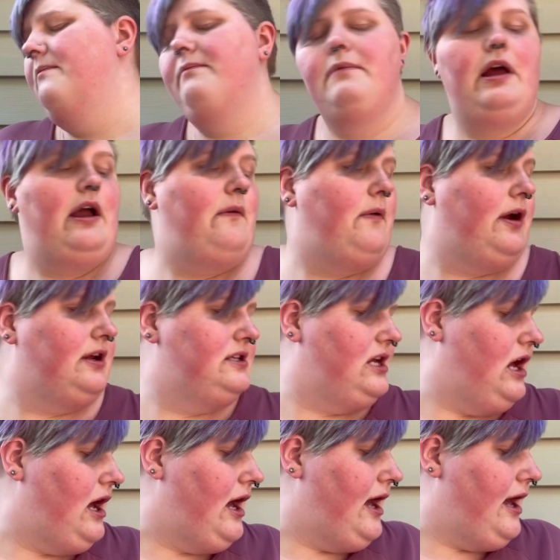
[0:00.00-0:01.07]
I worked
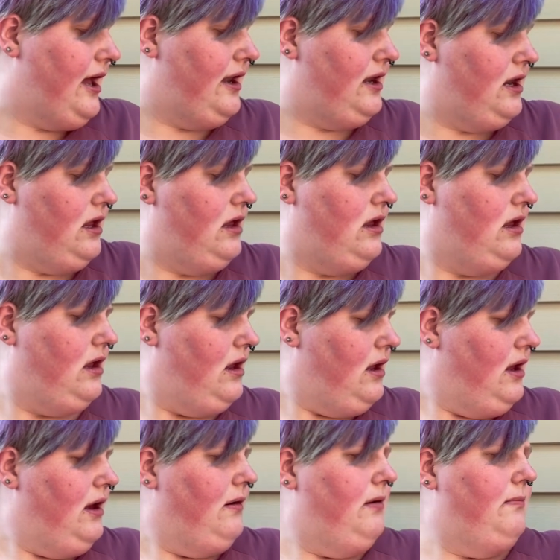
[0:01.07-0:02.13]
on
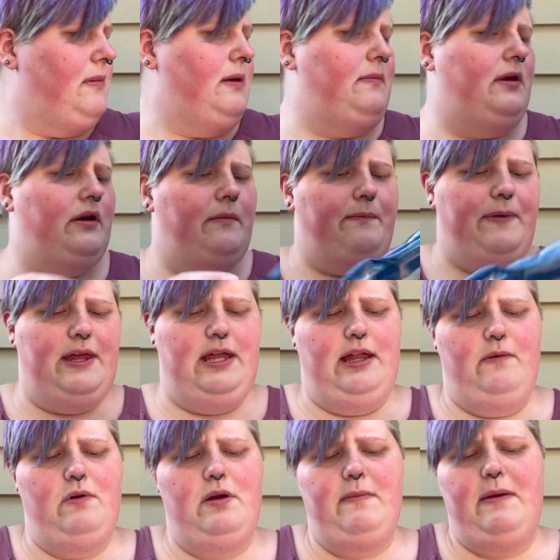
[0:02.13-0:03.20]
one
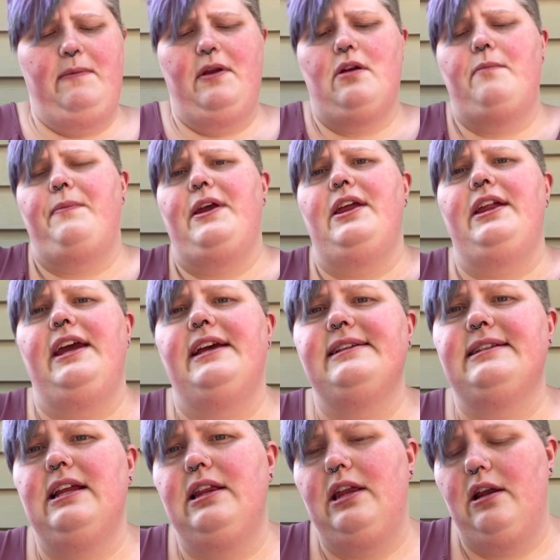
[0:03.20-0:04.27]
of my Mirabilias
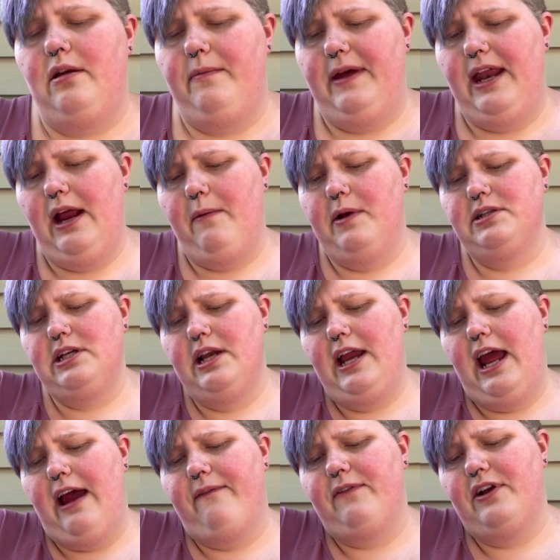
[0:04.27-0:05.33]
a little bit. I worked on
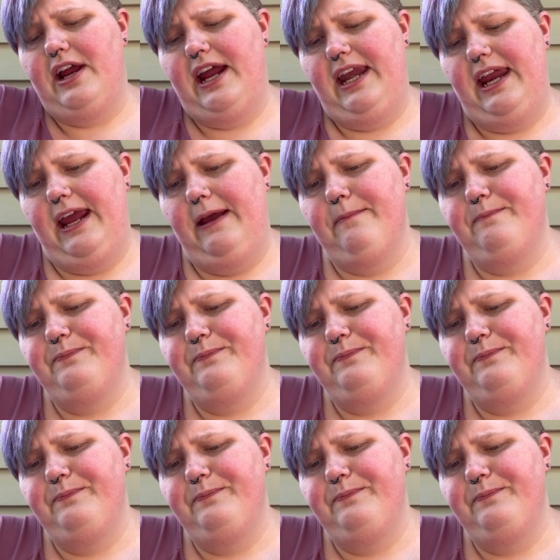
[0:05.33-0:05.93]
Aphrodite.